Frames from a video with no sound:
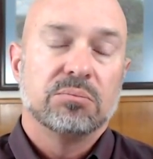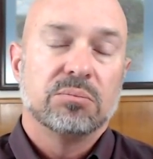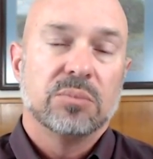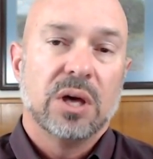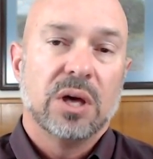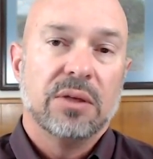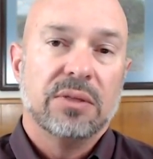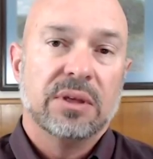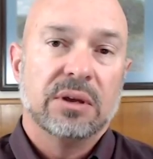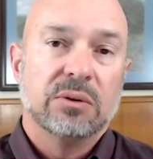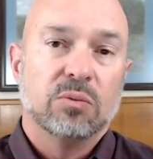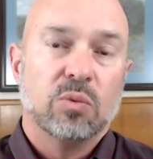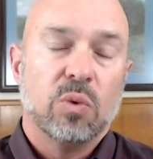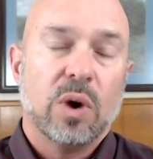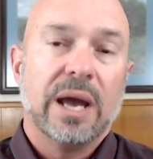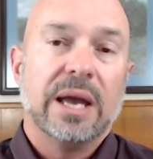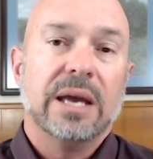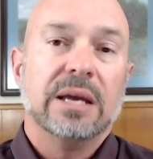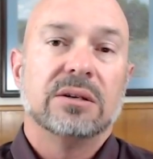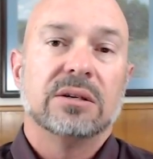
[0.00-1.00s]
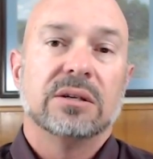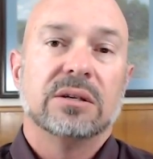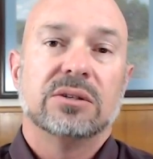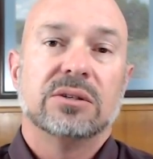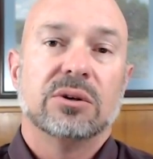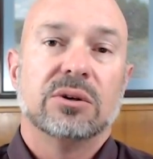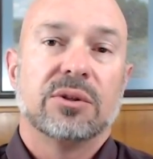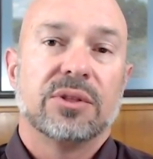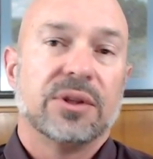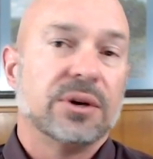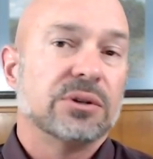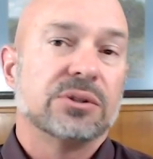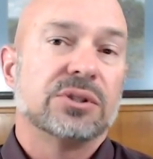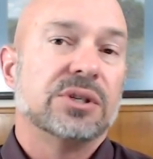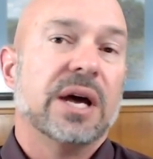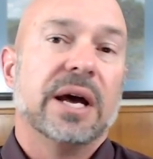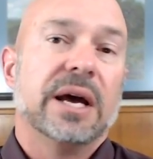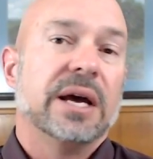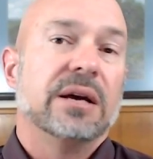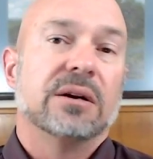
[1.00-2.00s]
then wait until
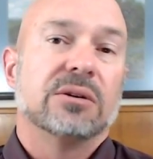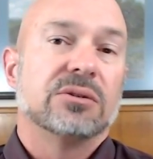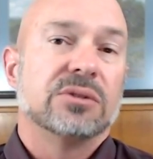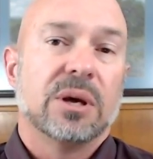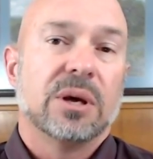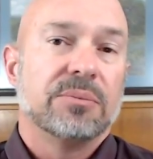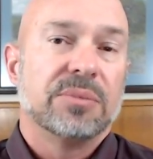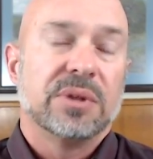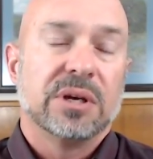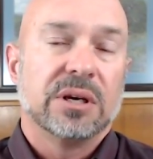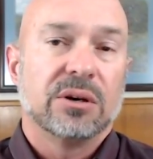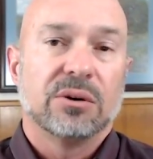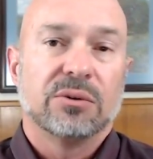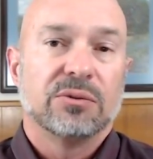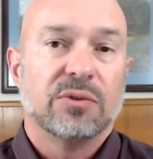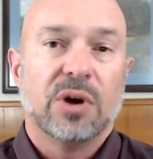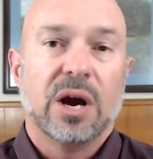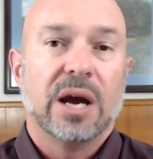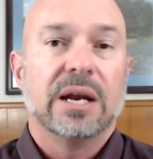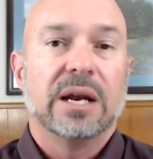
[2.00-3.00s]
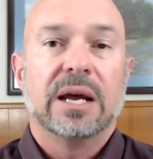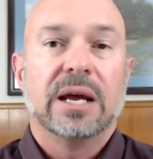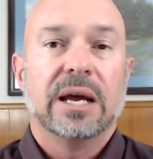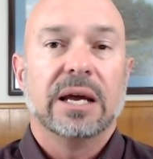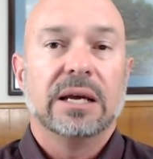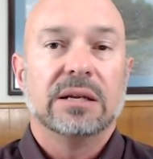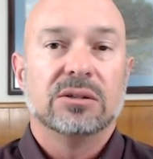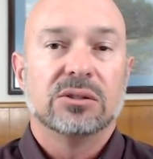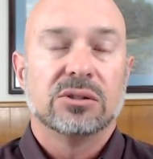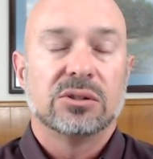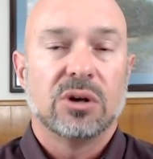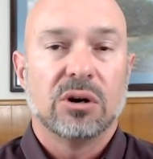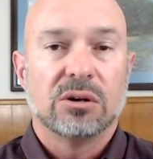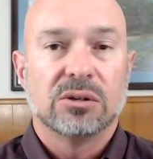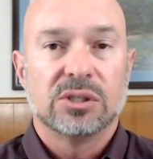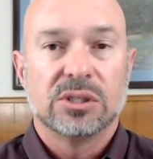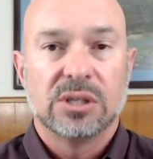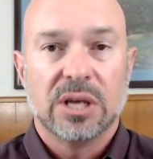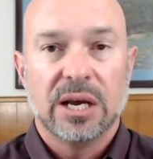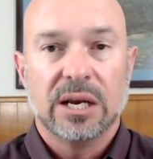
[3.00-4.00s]
Thursday or something or Friday to start
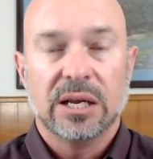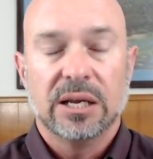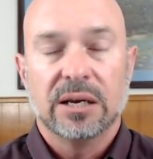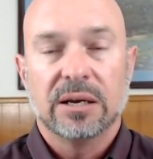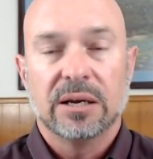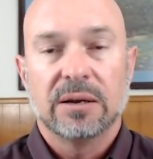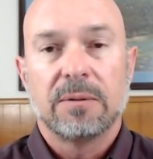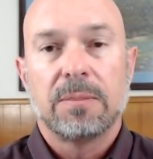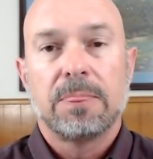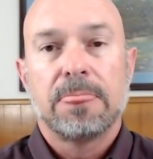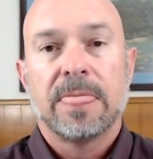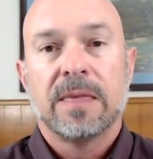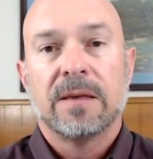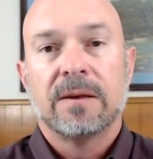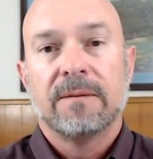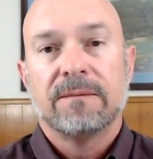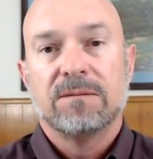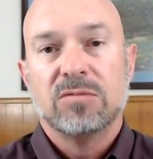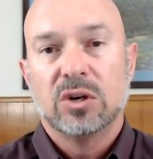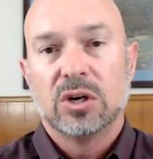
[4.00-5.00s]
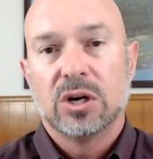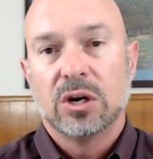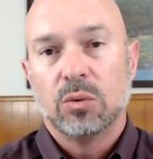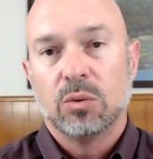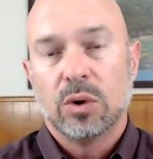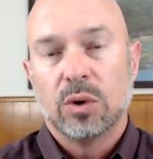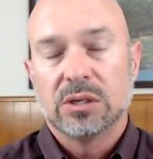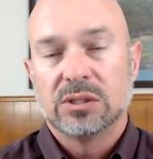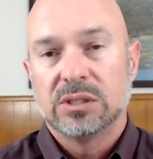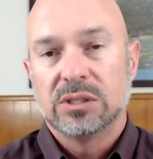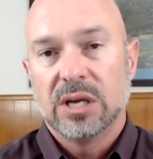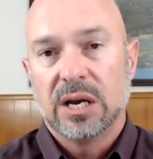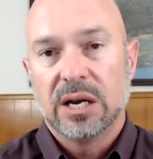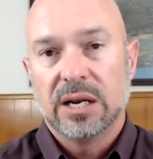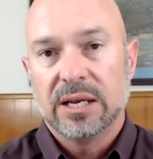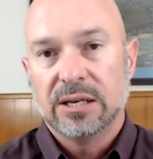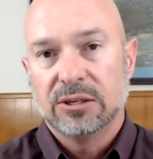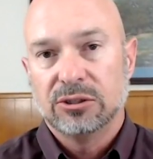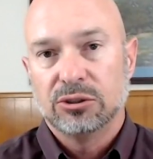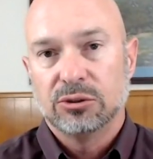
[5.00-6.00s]
studying. You're going to want to
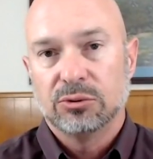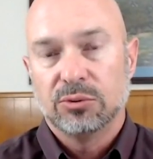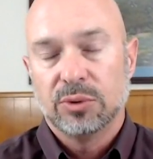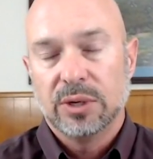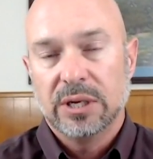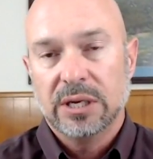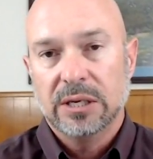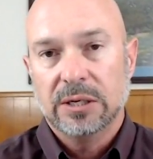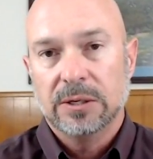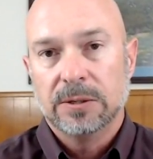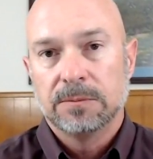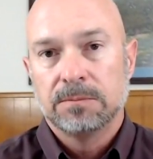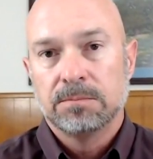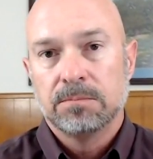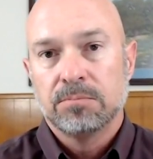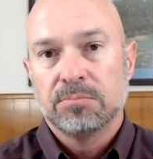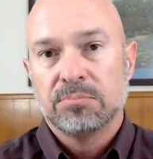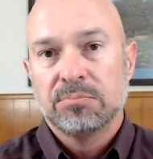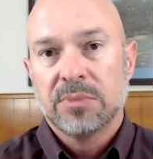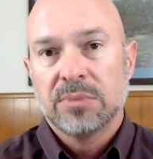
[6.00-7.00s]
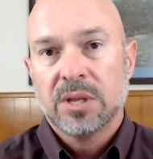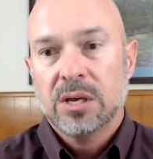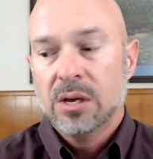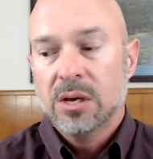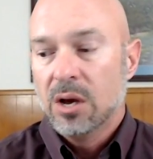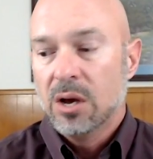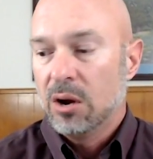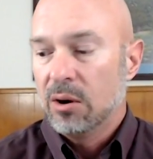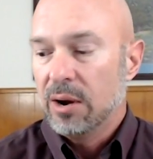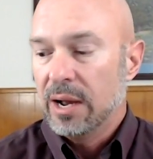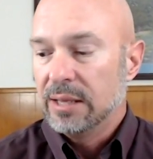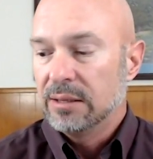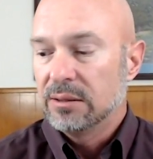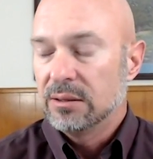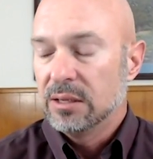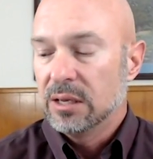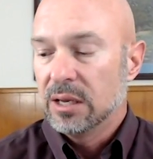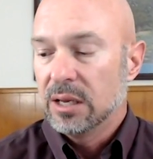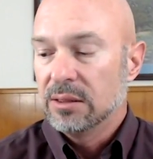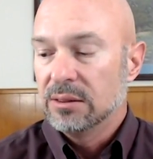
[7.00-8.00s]
study as you read. All right,
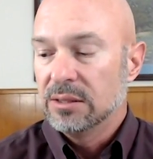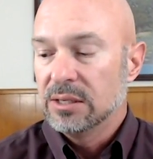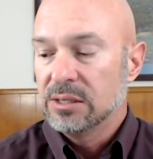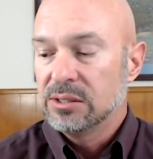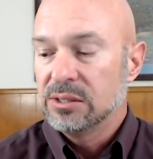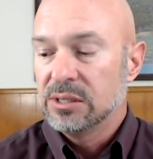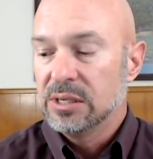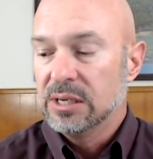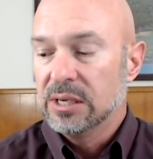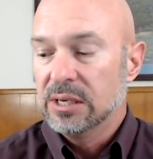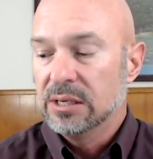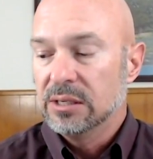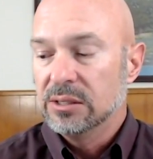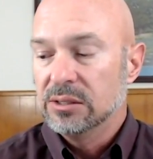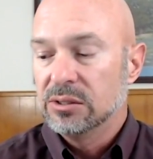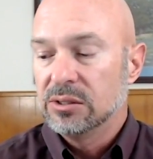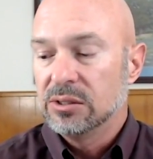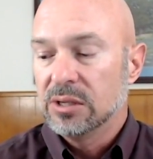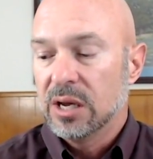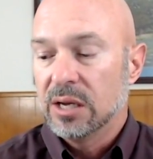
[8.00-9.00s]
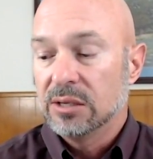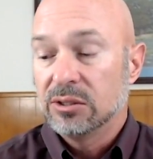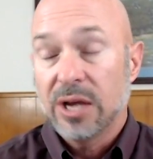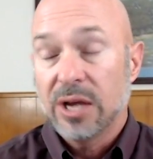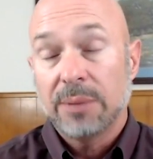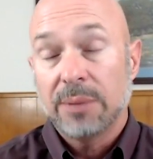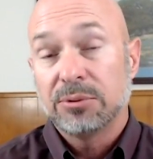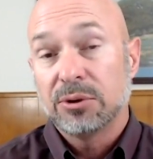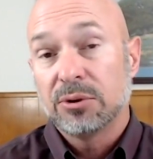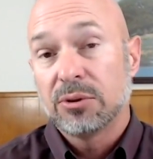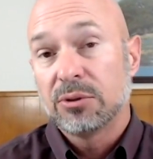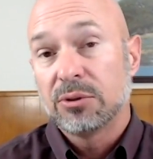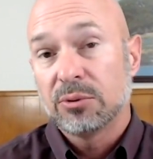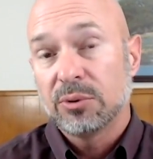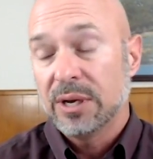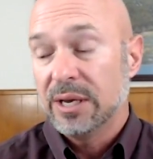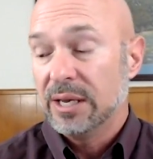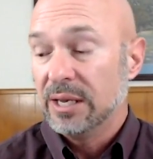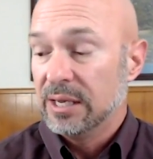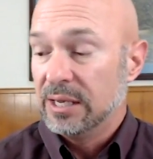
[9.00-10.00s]
this is chapter
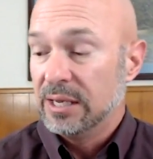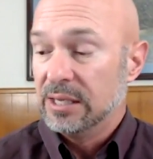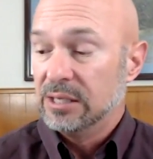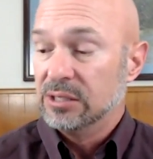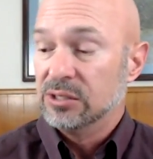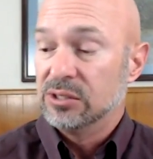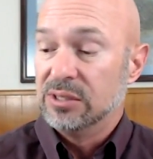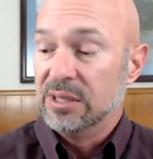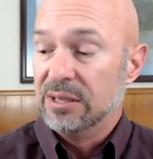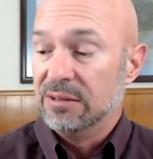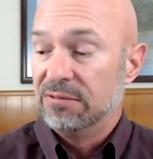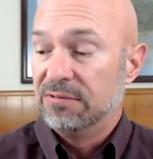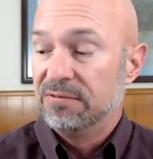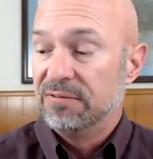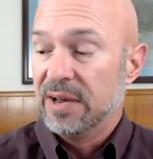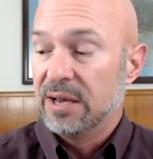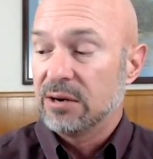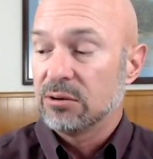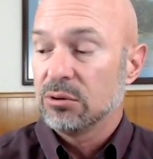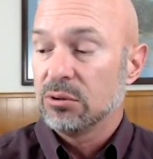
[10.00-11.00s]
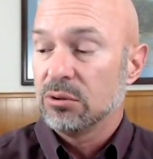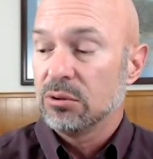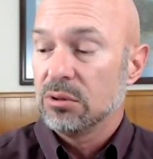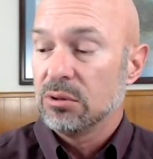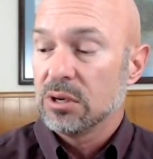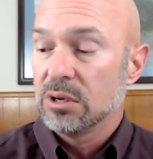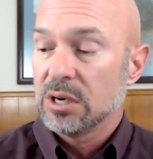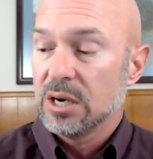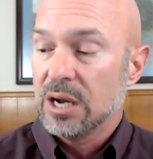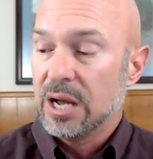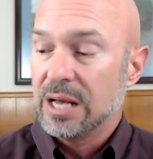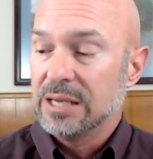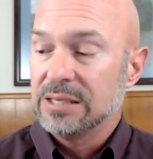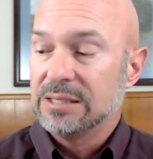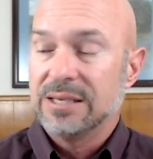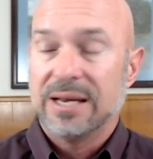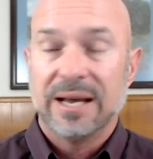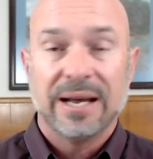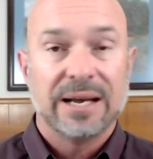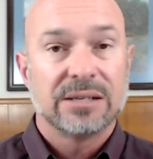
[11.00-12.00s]
3 is the federal
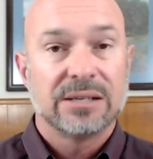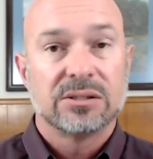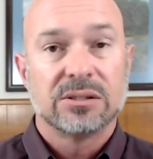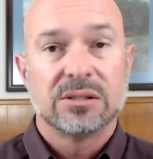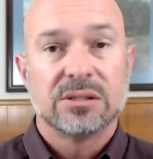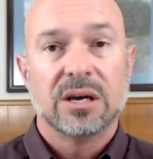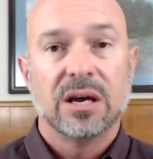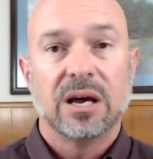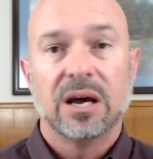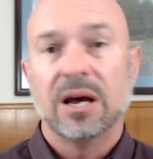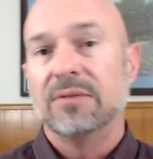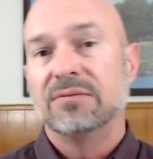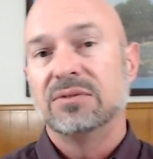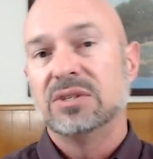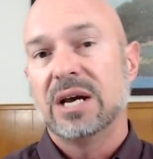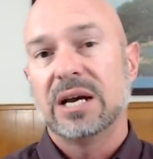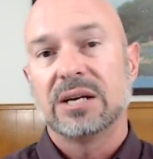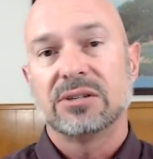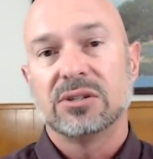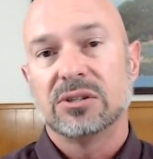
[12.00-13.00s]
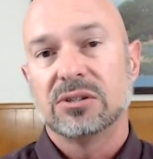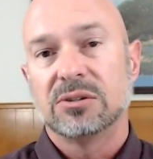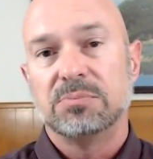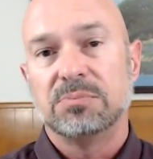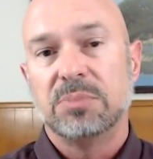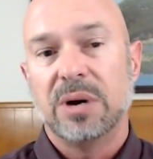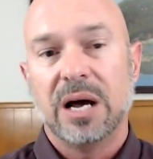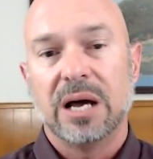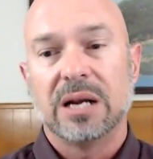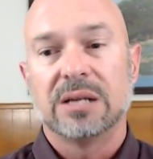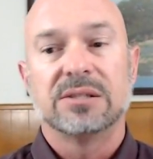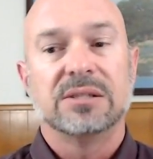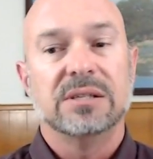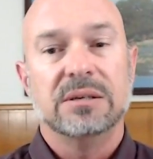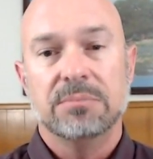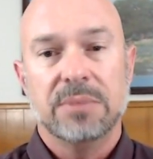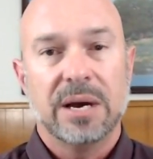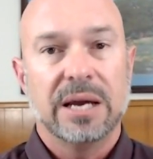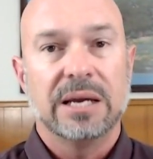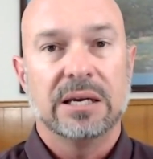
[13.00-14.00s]
context of Texas policy
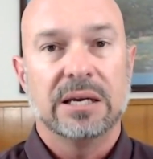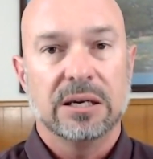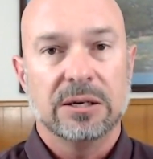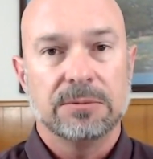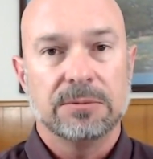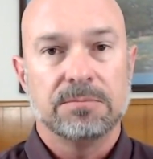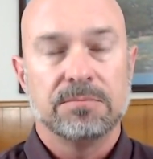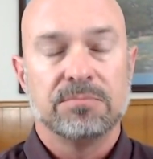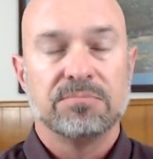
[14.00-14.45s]
making.